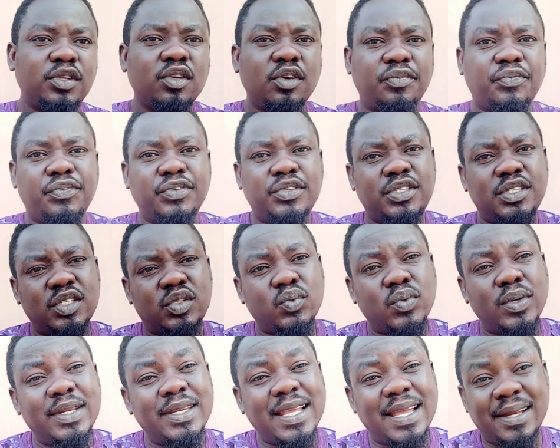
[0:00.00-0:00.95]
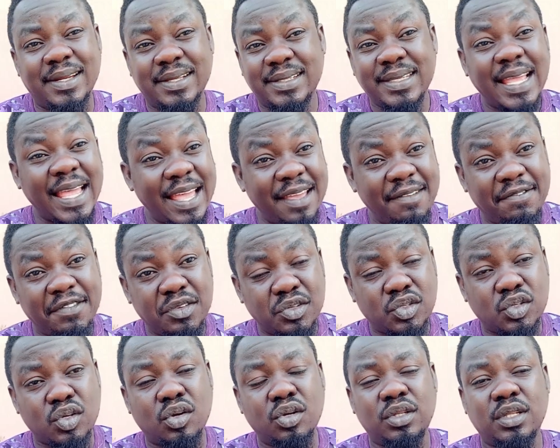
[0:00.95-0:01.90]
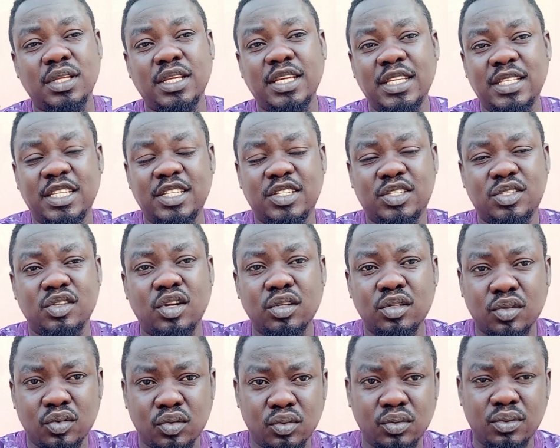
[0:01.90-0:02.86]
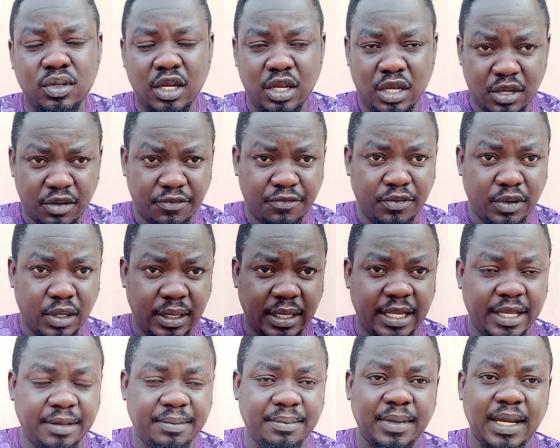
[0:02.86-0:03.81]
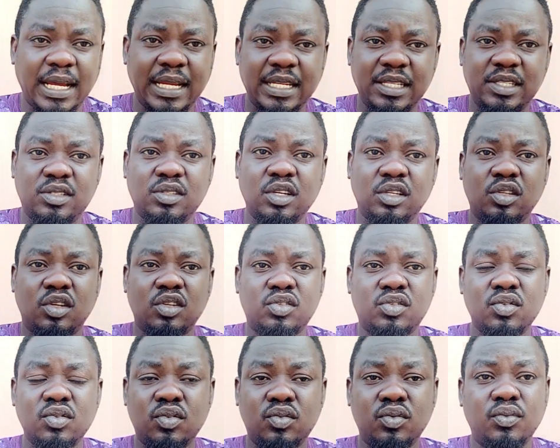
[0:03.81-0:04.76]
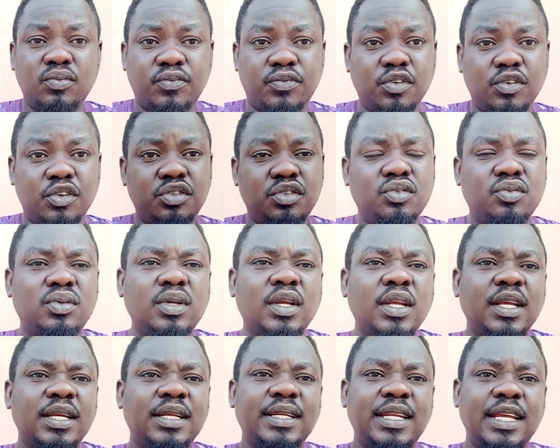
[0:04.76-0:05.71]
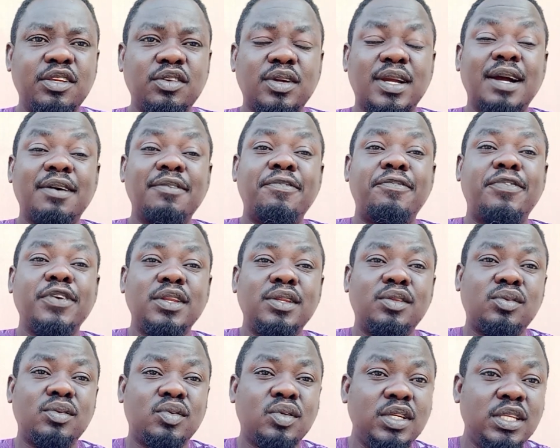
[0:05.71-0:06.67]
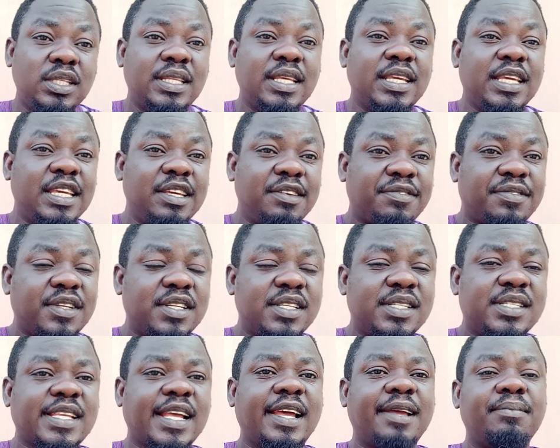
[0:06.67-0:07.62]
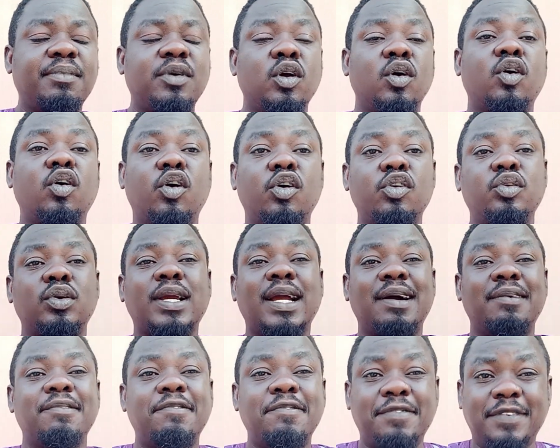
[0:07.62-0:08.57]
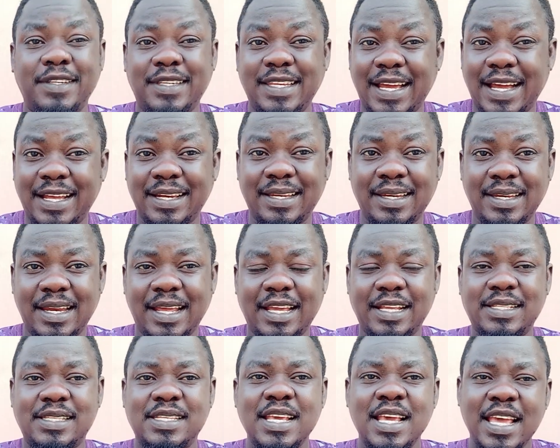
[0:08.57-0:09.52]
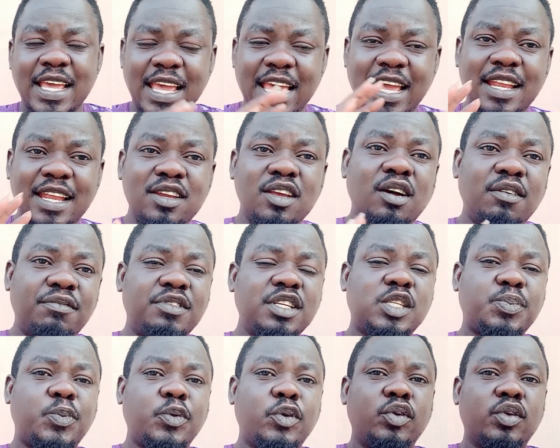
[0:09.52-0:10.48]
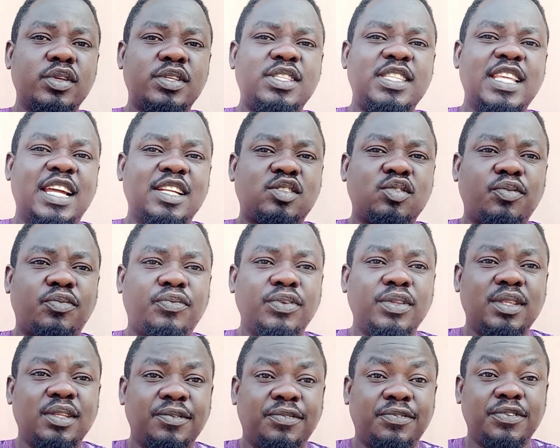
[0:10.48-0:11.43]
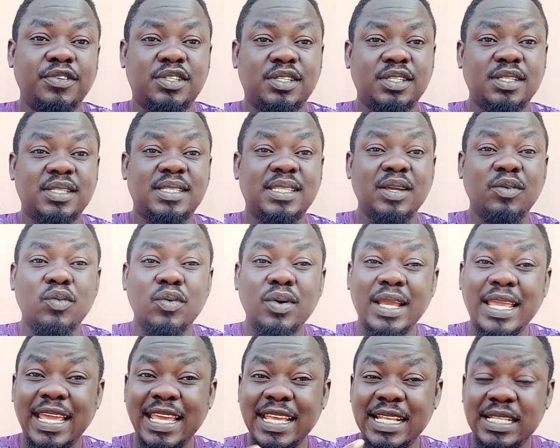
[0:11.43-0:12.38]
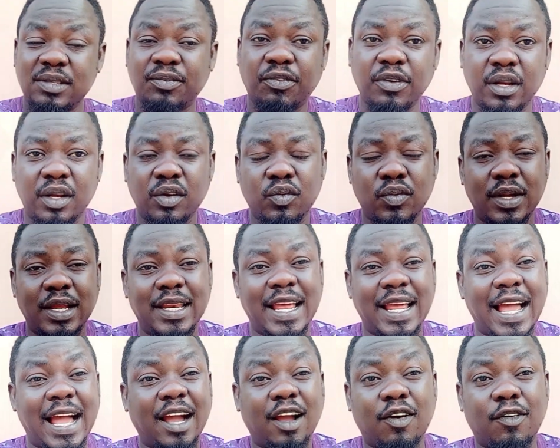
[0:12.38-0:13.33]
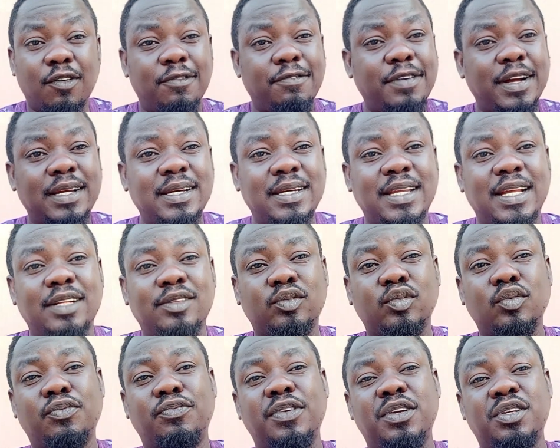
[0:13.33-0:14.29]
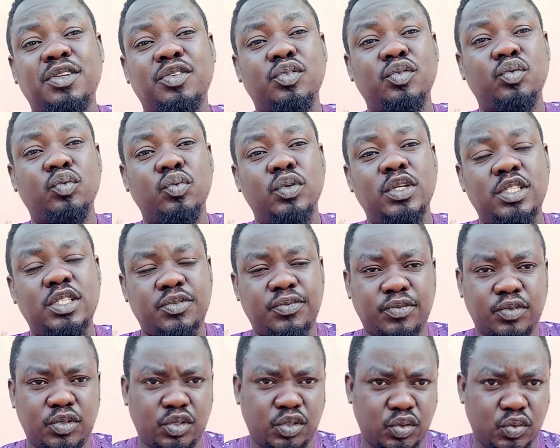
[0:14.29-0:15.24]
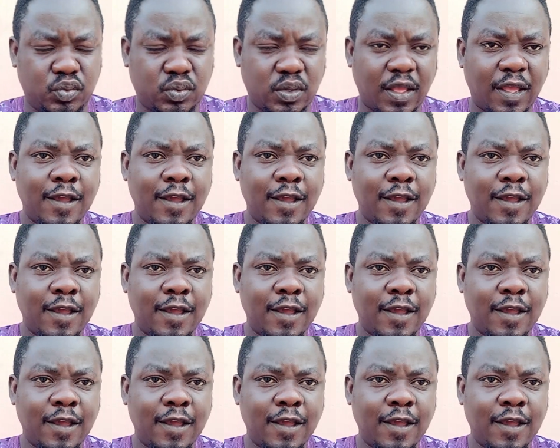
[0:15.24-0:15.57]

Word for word: your fishes when there is heavy sun. It is not good for them and it's not also good for you. Then you can feed in the evening time or you can feed at night any of these periods that you feed the fishes, they will eat very well and convert that to very good weight for you.